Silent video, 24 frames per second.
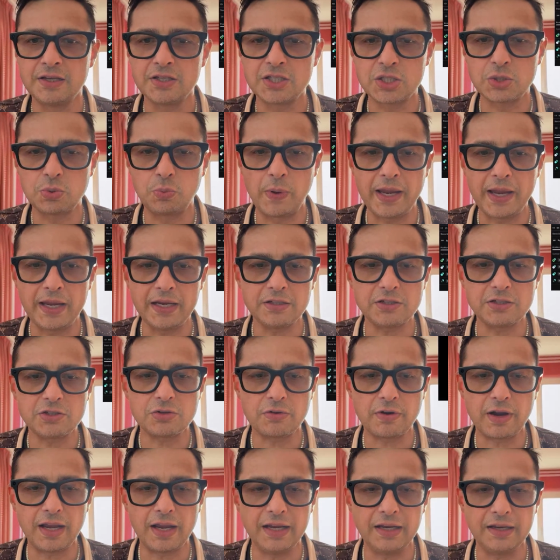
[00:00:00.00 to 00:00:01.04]
Swing
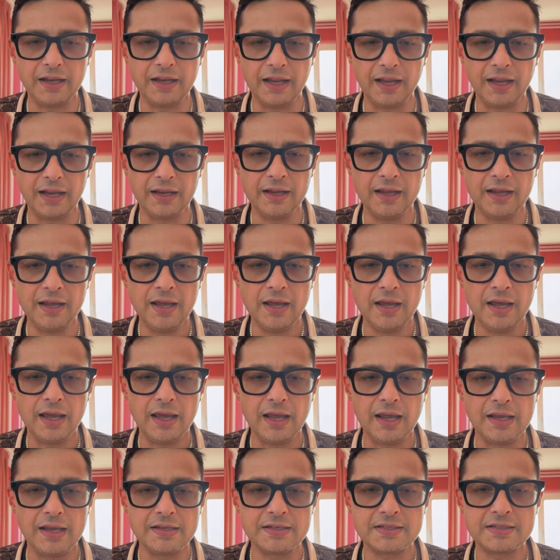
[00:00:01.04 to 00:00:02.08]
trading
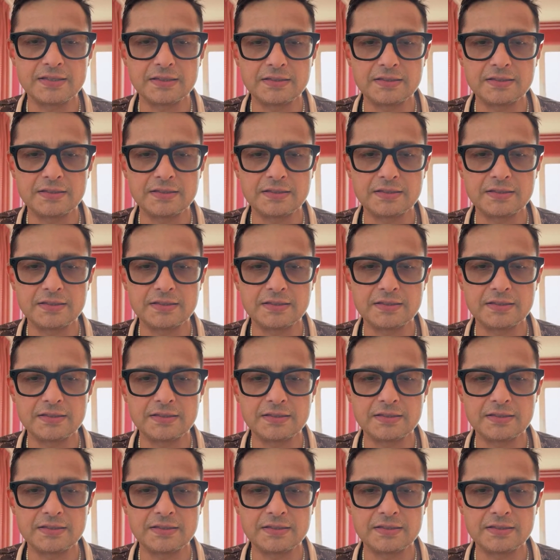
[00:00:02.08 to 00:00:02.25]
is